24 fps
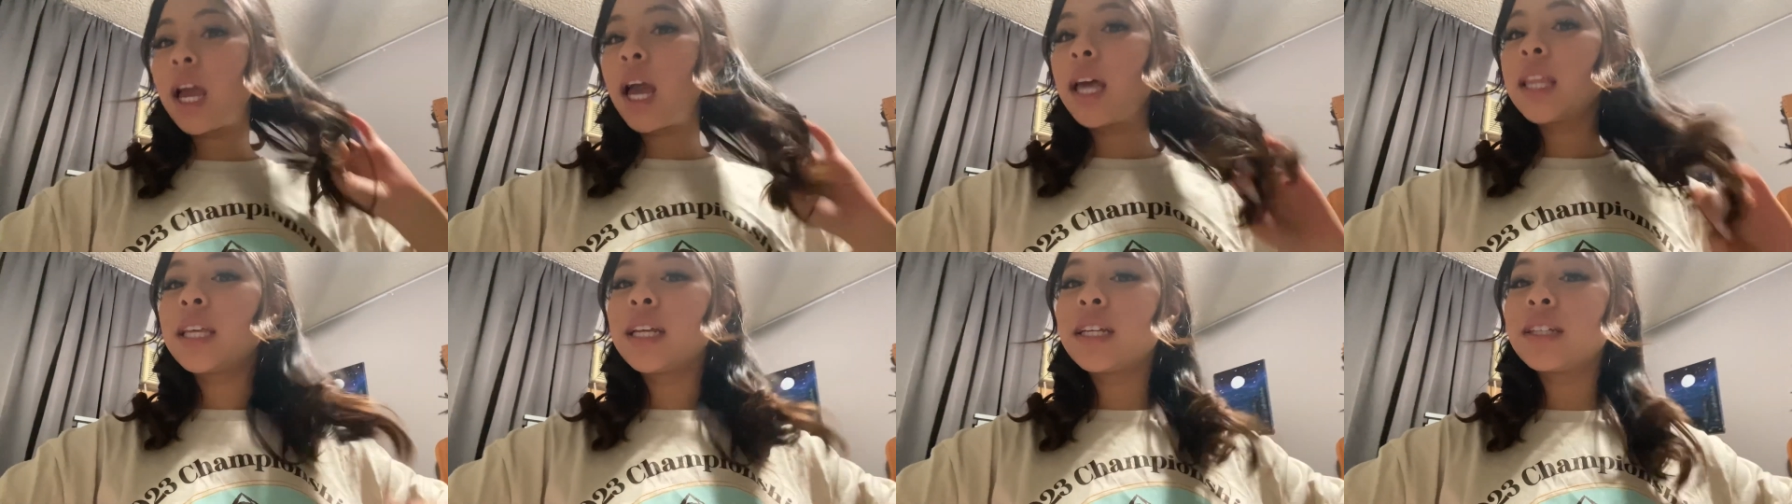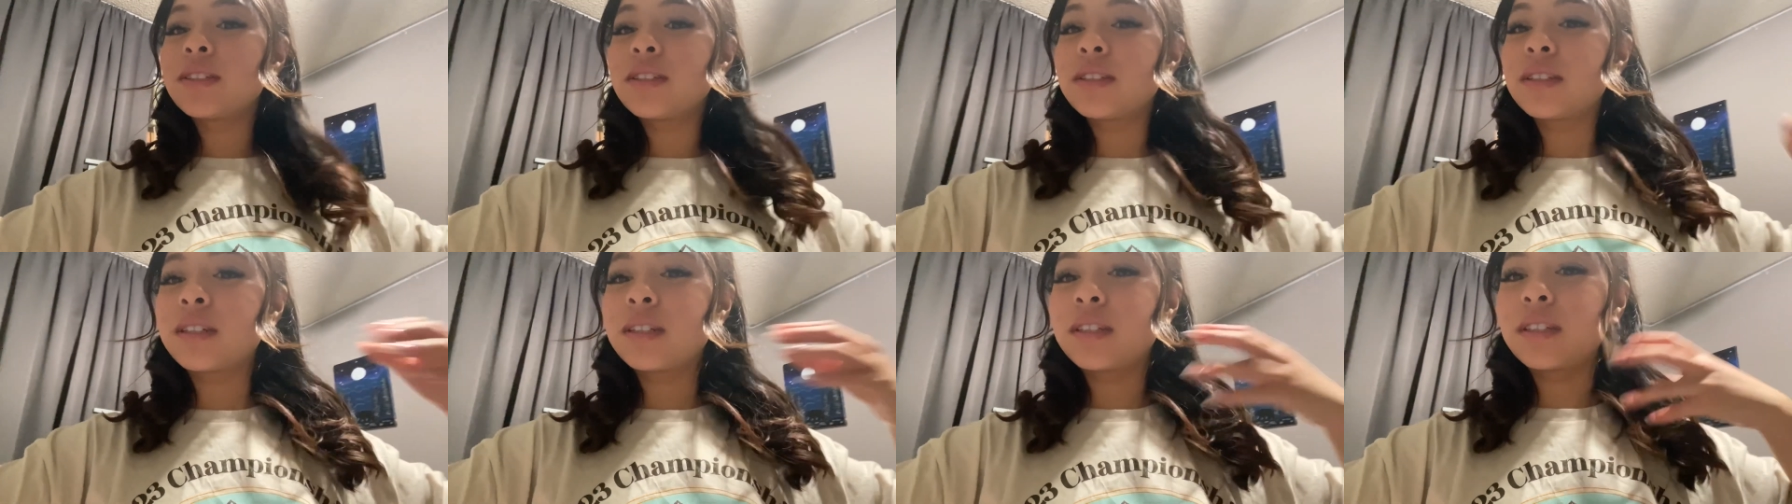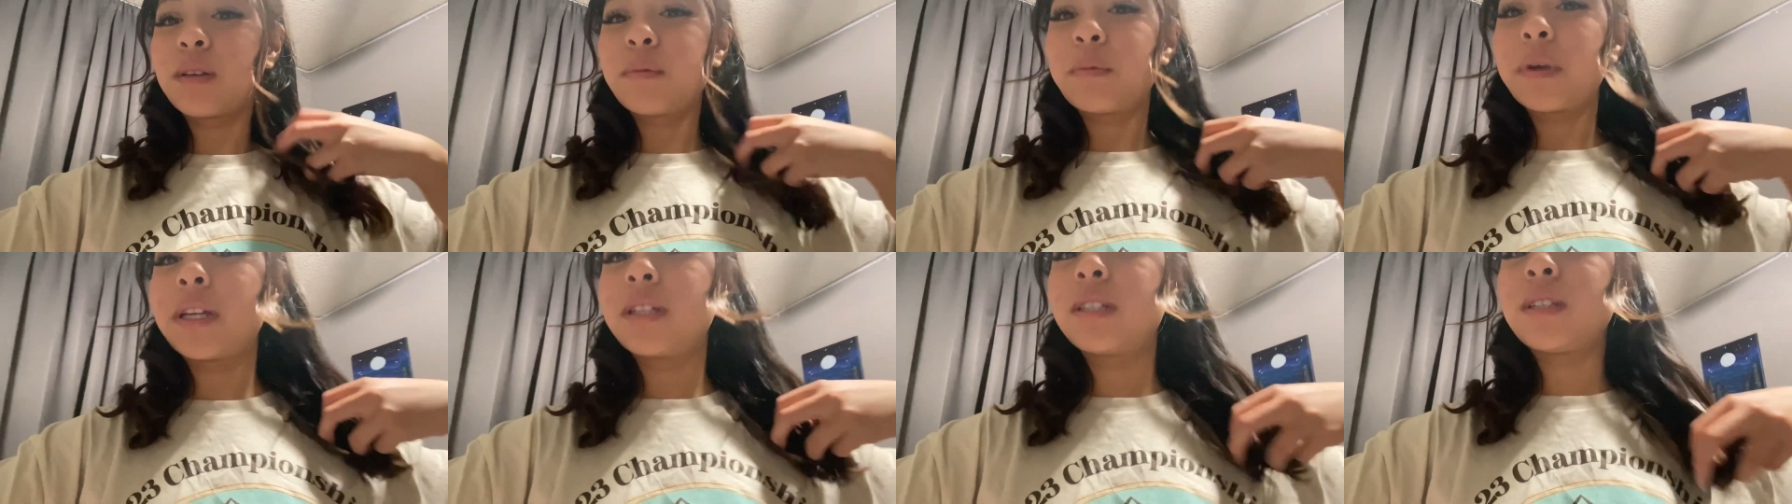I think it's just because I
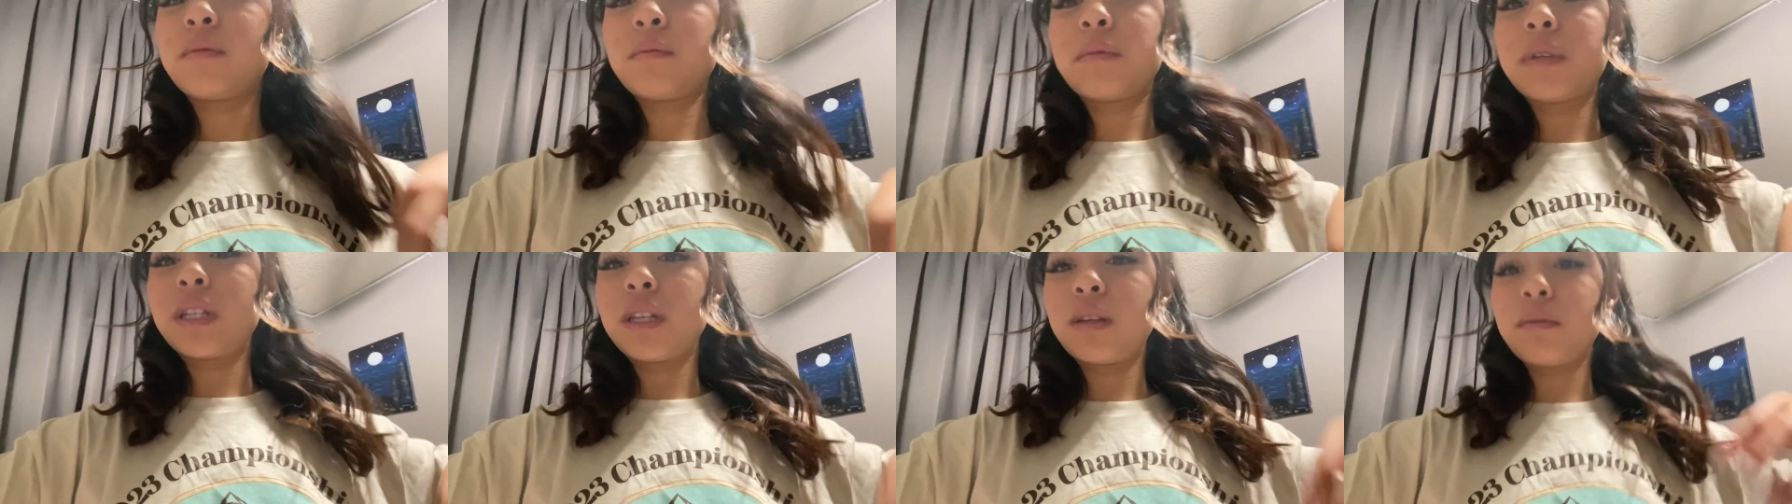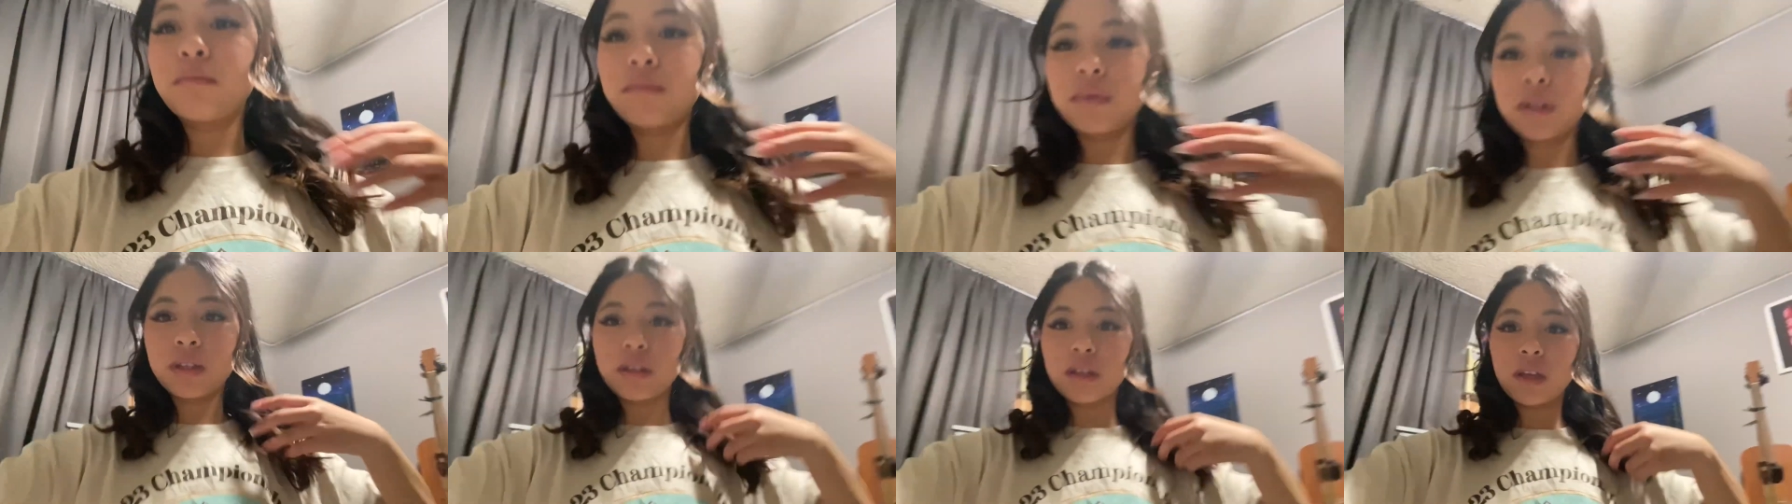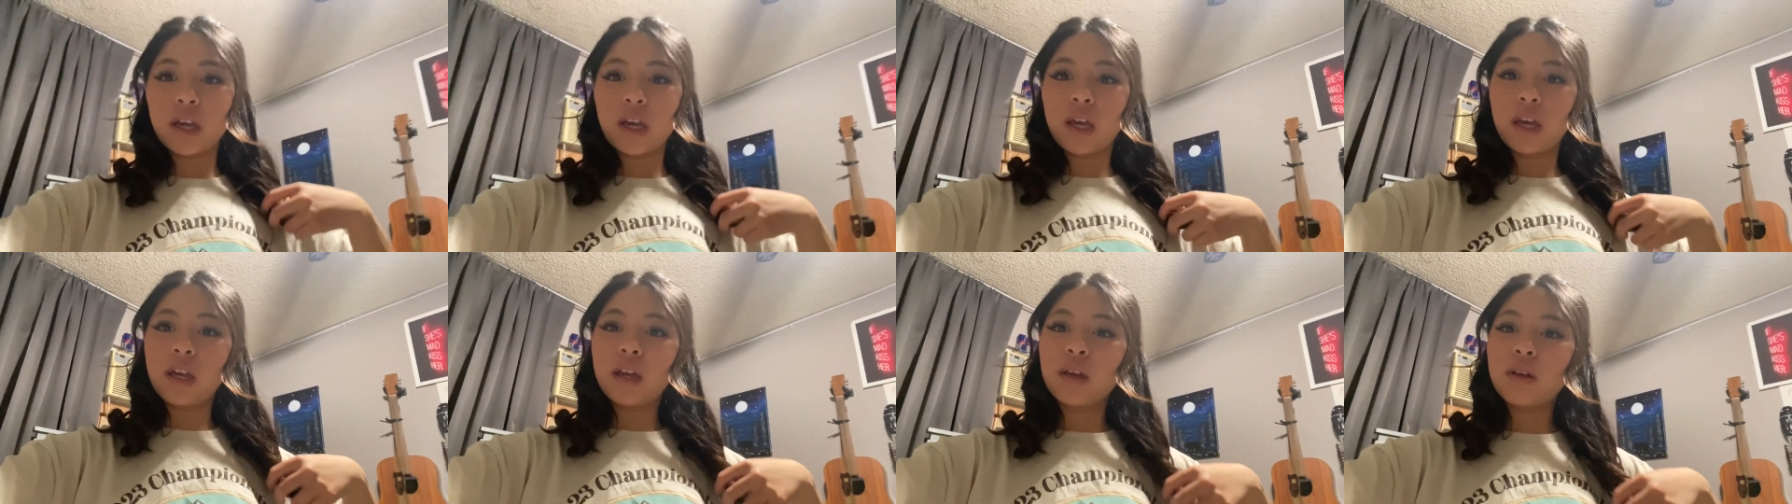met somebody, but
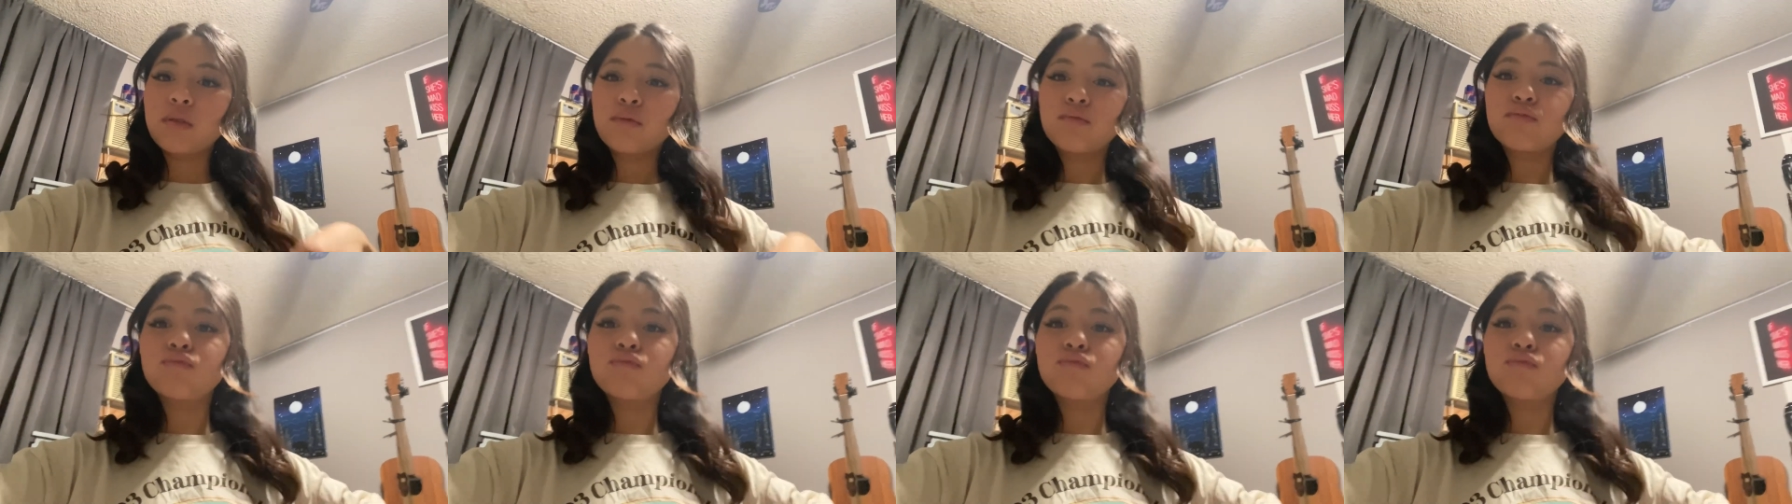like,